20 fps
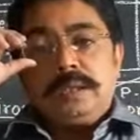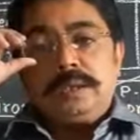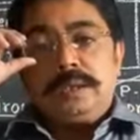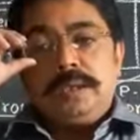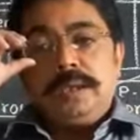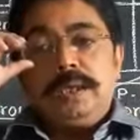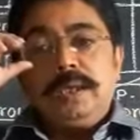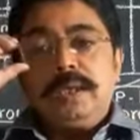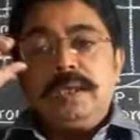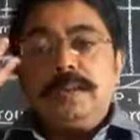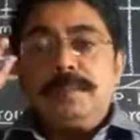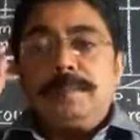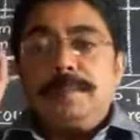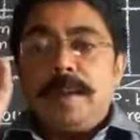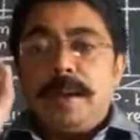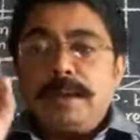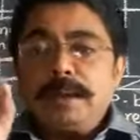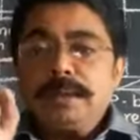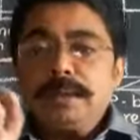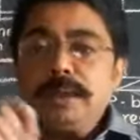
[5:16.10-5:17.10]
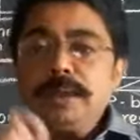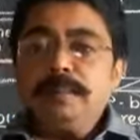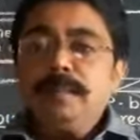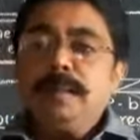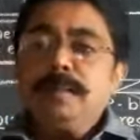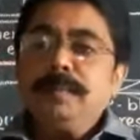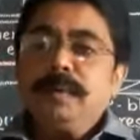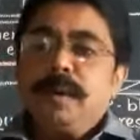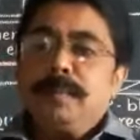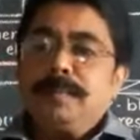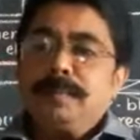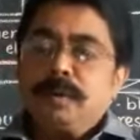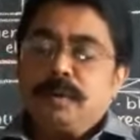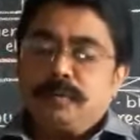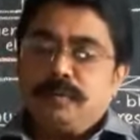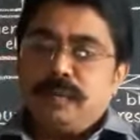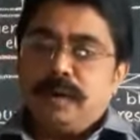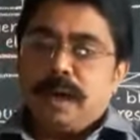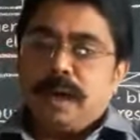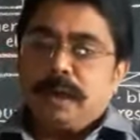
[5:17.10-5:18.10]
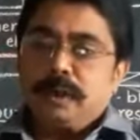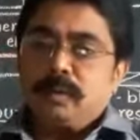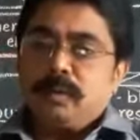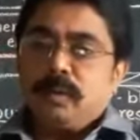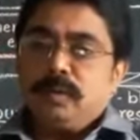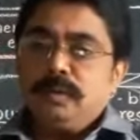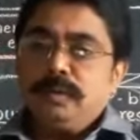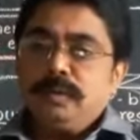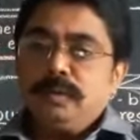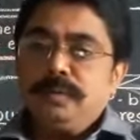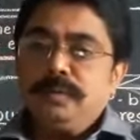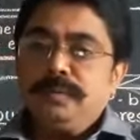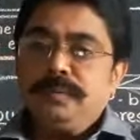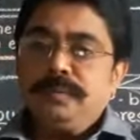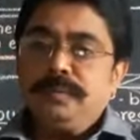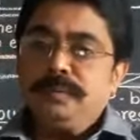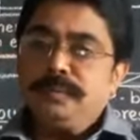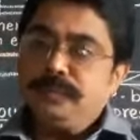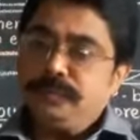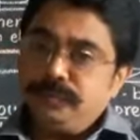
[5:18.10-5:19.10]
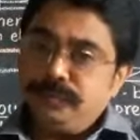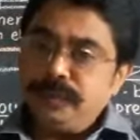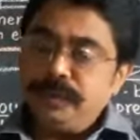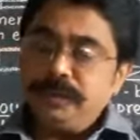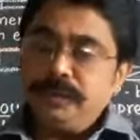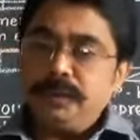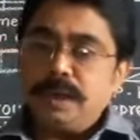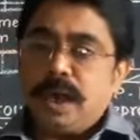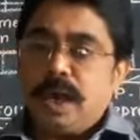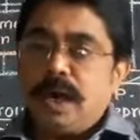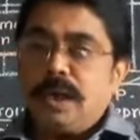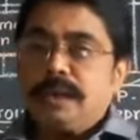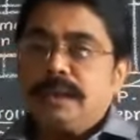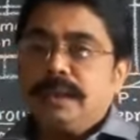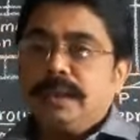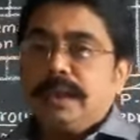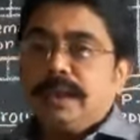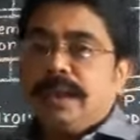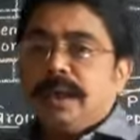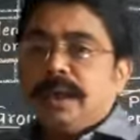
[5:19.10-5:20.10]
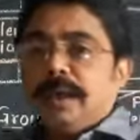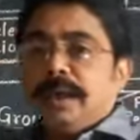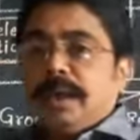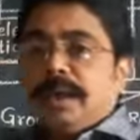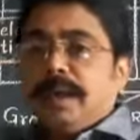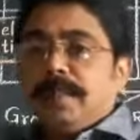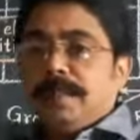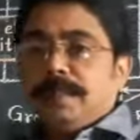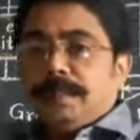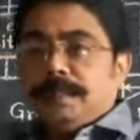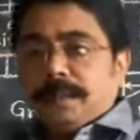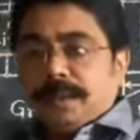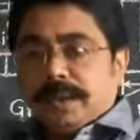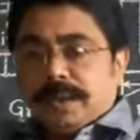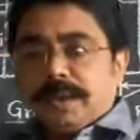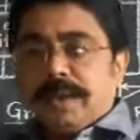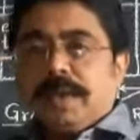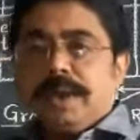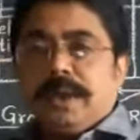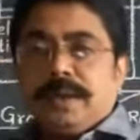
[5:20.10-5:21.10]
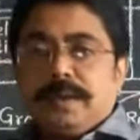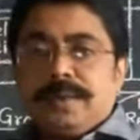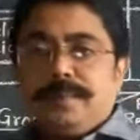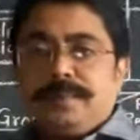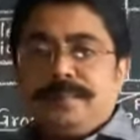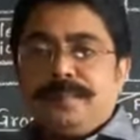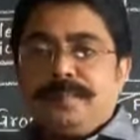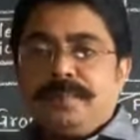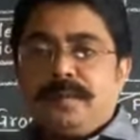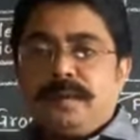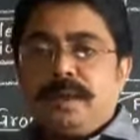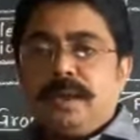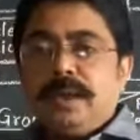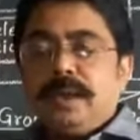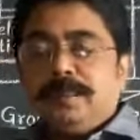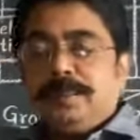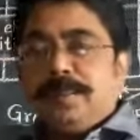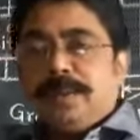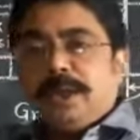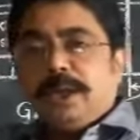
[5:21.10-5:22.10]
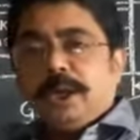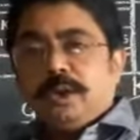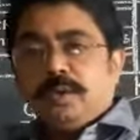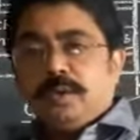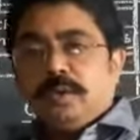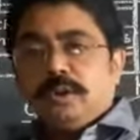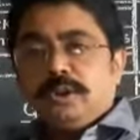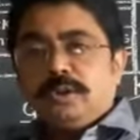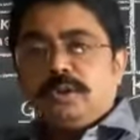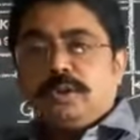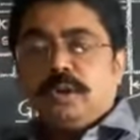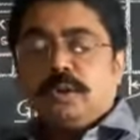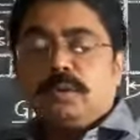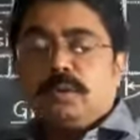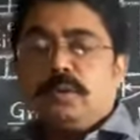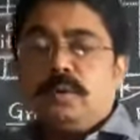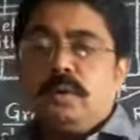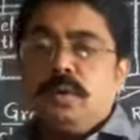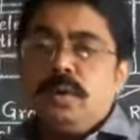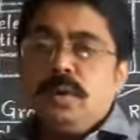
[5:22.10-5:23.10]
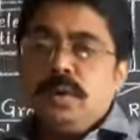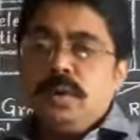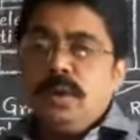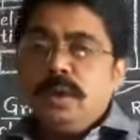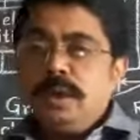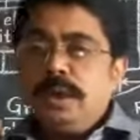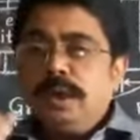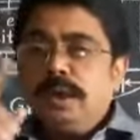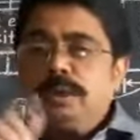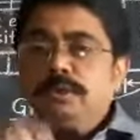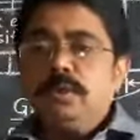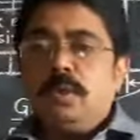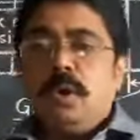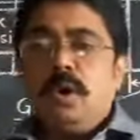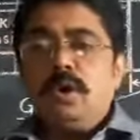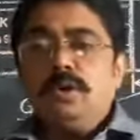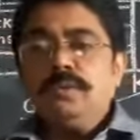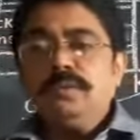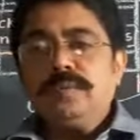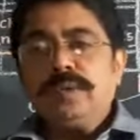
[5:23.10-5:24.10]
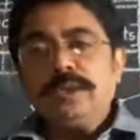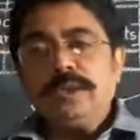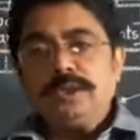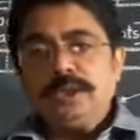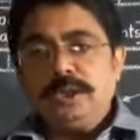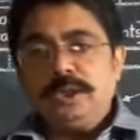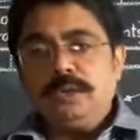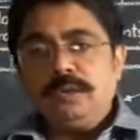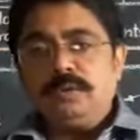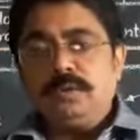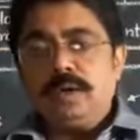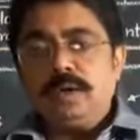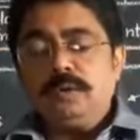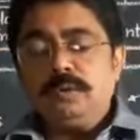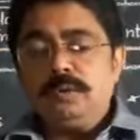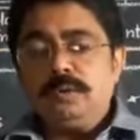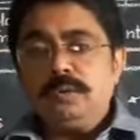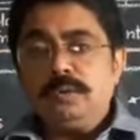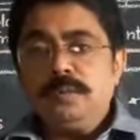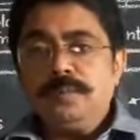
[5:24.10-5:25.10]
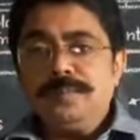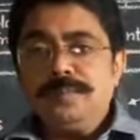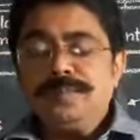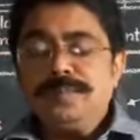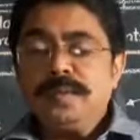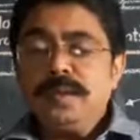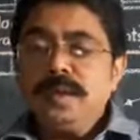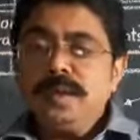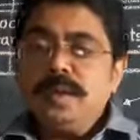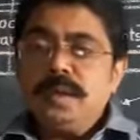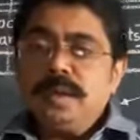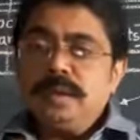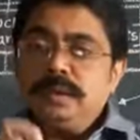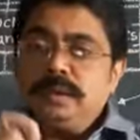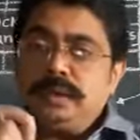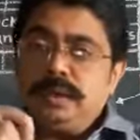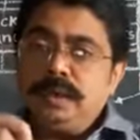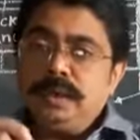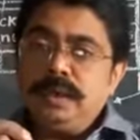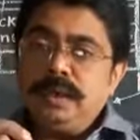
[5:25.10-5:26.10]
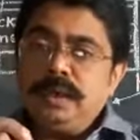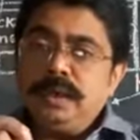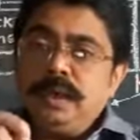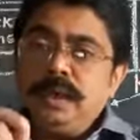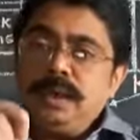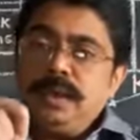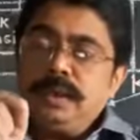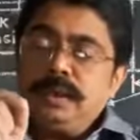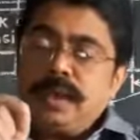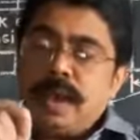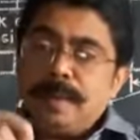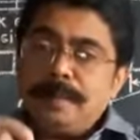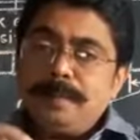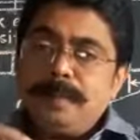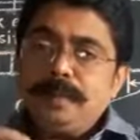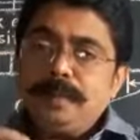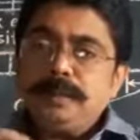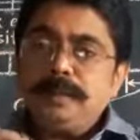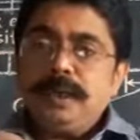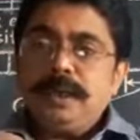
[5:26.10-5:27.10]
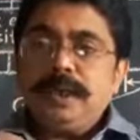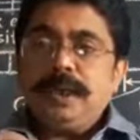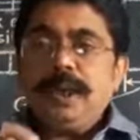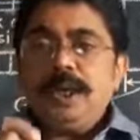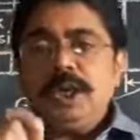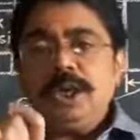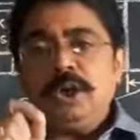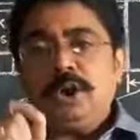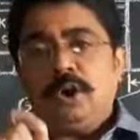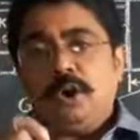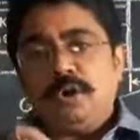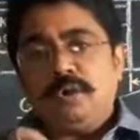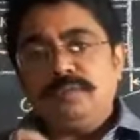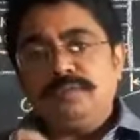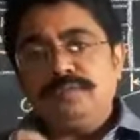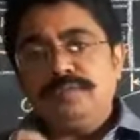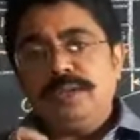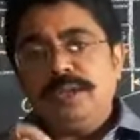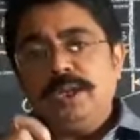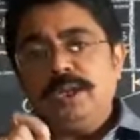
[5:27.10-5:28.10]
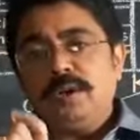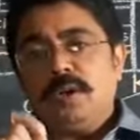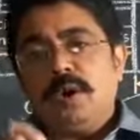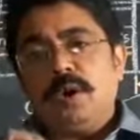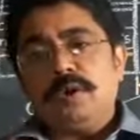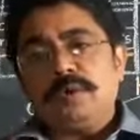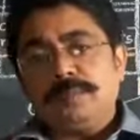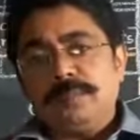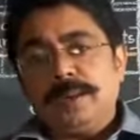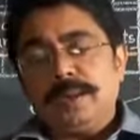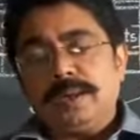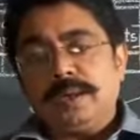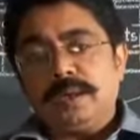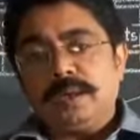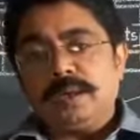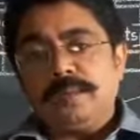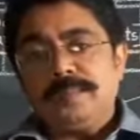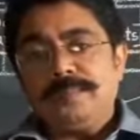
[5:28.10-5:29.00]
The maximum number of electrons which are there in a period horizontal row is always equal to the capacity of the orbital,